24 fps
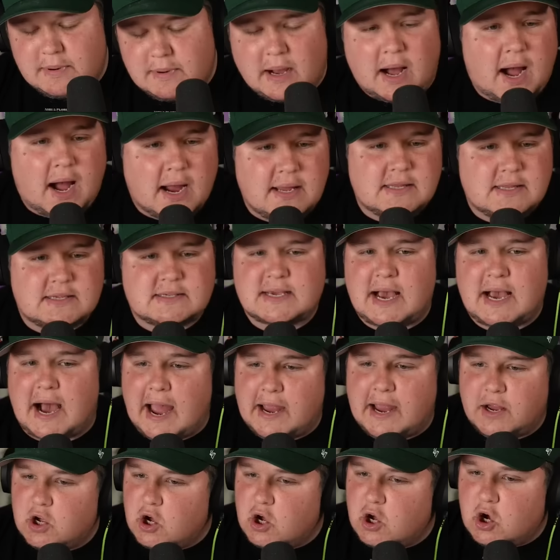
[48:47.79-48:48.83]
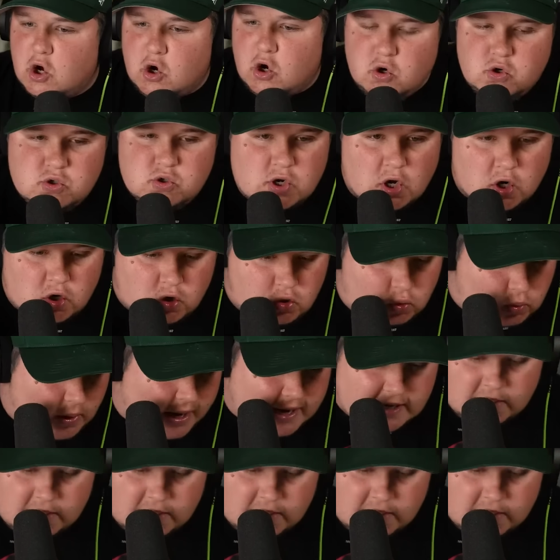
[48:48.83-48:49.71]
behind this guy who's a great